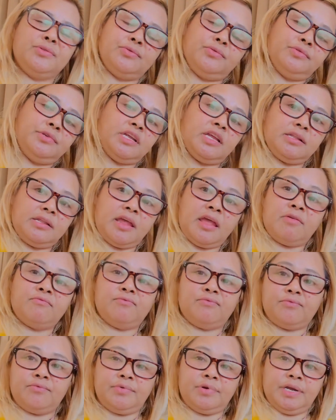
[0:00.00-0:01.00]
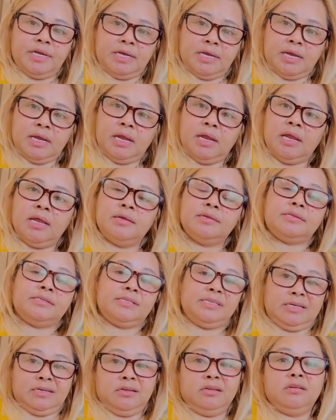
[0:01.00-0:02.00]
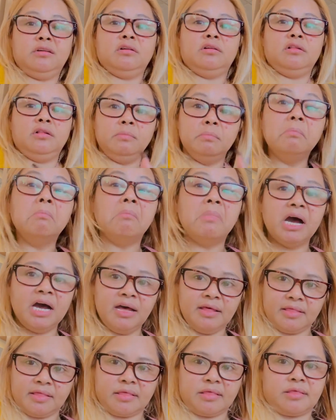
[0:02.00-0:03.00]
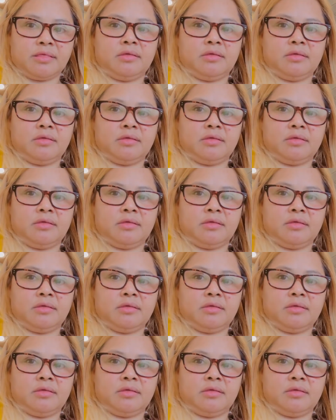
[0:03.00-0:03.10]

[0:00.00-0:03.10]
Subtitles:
through that every single month.